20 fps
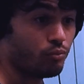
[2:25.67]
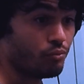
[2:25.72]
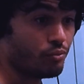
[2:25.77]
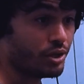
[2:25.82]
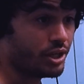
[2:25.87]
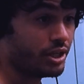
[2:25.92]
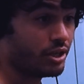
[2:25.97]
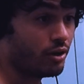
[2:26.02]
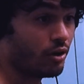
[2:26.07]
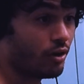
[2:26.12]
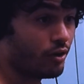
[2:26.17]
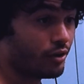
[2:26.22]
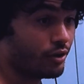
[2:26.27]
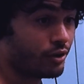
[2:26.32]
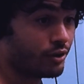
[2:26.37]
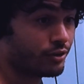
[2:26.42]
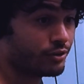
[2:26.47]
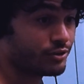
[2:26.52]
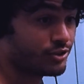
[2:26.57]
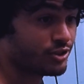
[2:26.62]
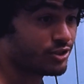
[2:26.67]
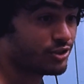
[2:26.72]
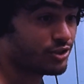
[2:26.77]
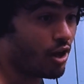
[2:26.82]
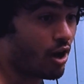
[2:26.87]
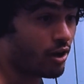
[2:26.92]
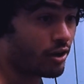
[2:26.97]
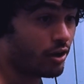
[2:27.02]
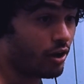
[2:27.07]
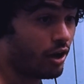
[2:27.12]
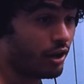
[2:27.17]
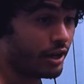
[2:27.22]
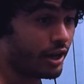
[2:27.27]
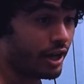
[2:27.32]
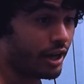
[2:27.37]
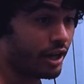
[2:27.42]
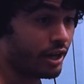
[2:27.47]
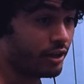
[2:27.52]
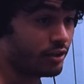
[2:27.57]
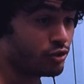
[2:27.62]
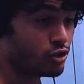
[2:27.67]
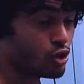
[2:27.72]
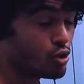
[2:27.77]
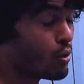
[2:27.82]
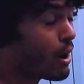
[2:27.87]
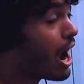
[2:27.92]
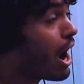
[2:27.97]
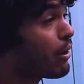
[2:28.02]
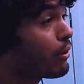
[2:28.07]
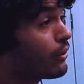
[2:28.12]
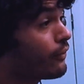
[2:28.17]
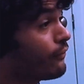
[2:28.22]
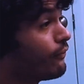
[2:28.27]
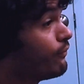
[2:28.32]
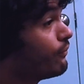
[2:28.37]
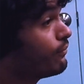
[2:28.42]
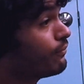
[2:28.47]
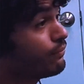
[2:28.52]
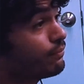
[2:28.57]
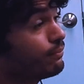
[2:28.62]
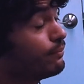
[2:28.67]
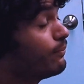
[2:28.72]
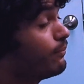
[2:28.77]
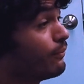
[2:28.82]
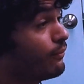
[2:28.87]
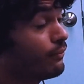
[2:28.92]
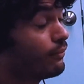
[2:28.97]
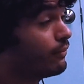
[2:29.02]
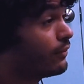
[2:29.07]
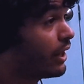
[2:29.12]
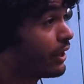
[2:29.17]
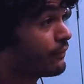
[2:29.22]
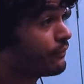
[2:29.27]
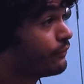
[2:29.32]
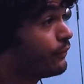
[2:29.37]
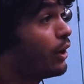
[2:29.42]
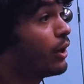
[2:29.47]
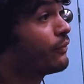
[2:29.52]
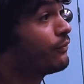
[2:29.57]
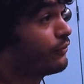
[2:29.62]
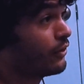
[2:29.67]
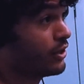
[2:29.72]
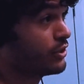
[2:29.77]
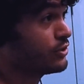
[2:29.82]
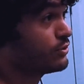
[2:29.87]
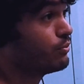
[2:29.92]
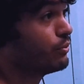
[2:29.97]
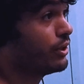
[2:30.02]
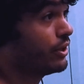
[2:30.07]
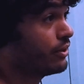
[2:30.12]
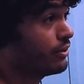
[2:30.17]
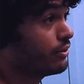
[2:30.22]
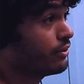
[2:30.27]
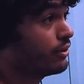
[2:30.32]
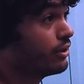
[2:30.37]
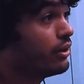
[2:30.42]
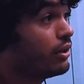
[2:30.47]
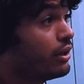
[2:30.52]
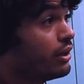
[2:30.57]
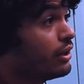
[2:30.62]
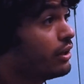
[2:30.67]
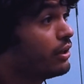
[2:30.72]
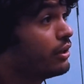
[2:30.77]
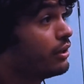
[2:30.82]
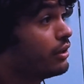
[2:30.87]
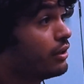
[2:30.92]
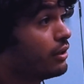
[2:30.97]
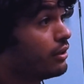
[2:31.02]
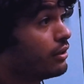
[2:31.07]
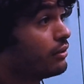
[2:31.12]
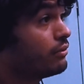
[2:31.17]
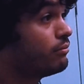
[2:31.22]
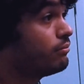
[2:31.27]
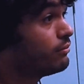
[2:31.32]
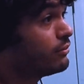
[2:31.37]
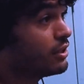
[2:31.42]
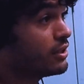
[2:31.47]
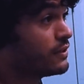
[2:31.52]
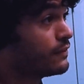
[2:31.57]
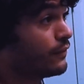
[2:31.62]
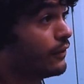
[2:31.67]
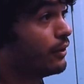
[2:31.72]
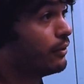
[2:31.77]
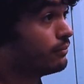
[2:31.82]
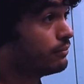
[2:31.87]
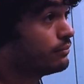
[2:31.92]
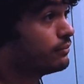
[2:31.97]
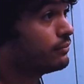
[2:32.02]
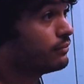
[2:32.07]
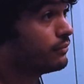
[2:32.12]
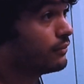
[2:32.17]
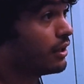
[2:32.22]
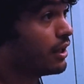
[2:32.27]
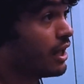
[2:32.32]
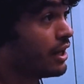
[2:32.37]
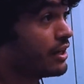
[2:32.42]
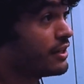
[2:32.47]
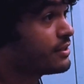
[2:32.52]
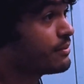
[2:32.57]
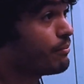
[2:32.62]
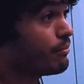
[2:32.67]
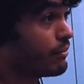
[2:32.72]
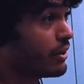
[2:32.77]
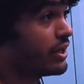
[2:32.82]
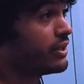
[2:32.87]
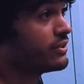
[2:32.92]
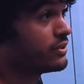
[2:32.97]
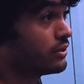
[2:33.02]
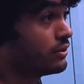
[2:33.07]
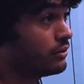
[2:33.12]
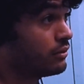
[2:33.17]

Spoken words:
we are stuck on a 2-hour fuck fest with this film. And it's amazing.